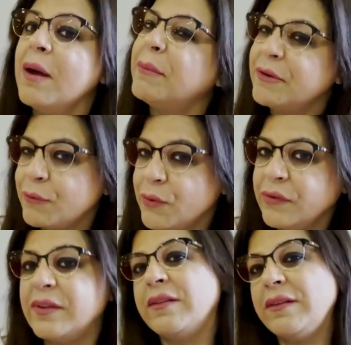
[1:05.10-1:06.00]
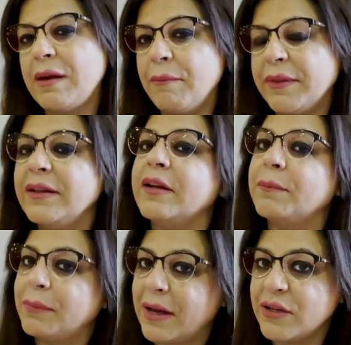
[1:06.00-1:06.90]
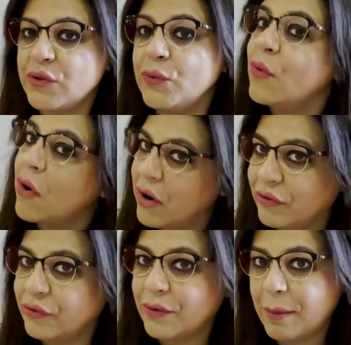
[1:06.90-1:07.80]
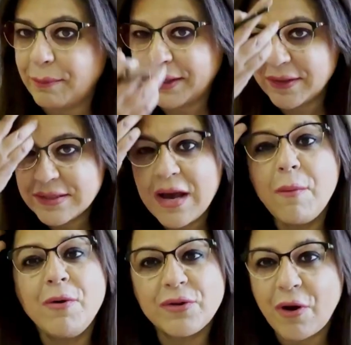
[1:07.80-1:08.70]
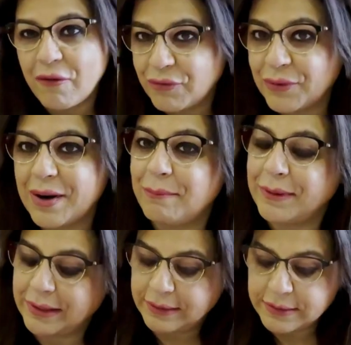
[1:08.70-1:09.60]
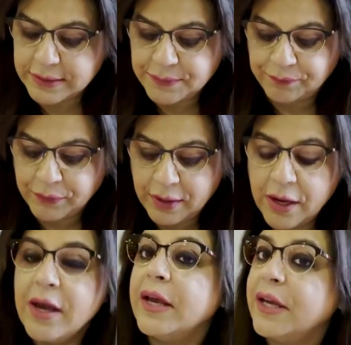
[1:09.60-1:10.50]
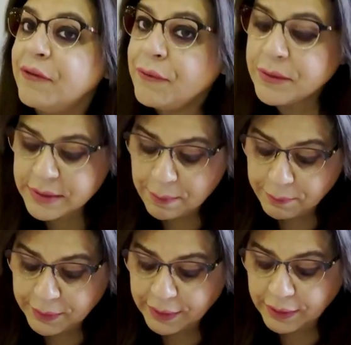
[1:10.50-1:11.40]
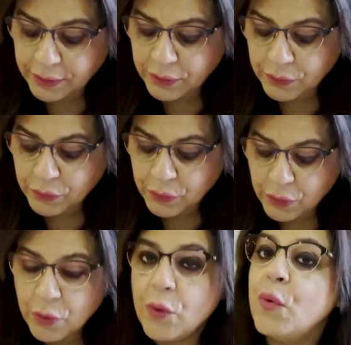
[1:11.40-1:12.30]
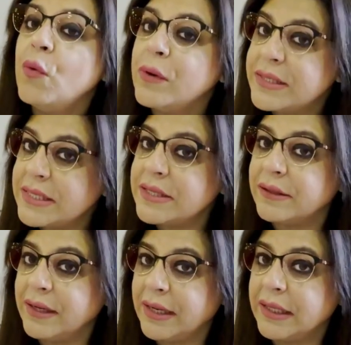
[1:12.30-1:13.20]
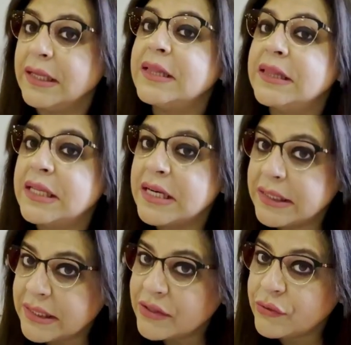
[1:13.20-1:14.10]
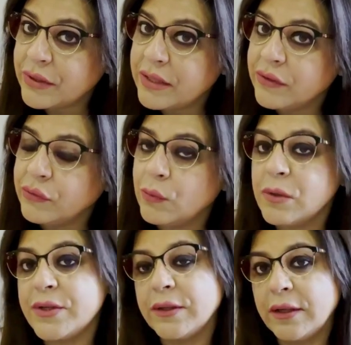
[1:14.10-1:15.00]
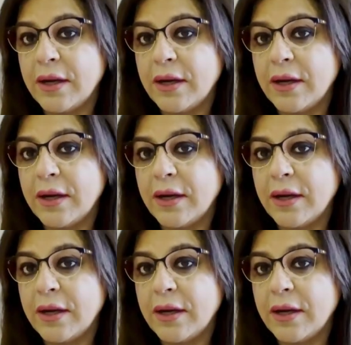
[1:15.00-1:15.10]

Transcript: But of course, this is something that applies to onshore applicants. How about offshore applicants? If you're somebody who is turning 33 years old,